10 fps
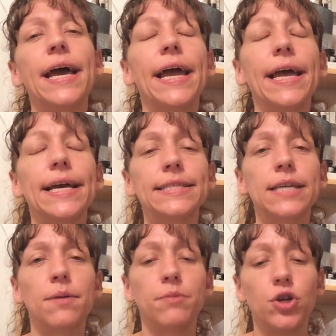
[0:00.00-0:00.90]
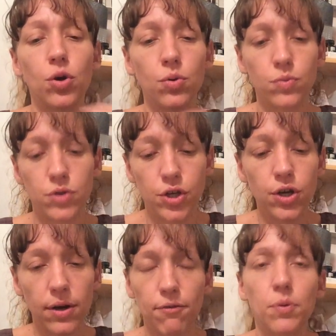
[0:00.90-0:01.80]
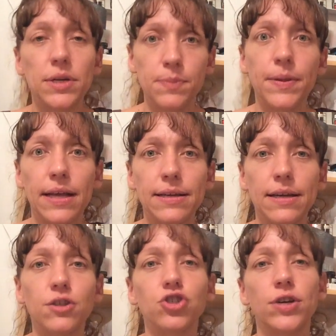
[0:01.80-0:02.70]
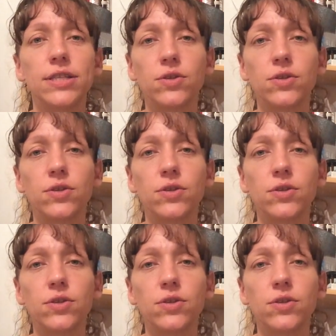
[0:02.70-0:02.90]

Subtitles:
And, so you don't ever want to spit that down the drain.